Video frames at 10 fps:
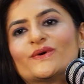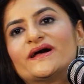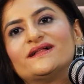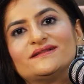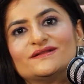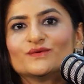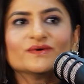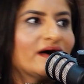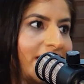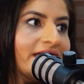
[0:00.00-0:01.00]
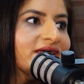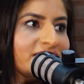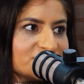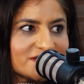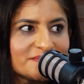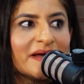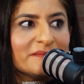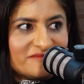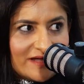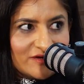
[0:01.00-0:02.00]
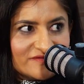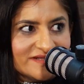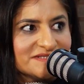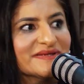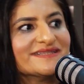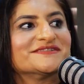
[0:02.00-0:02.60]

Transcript: Well, I have just become a fan of Will Smith.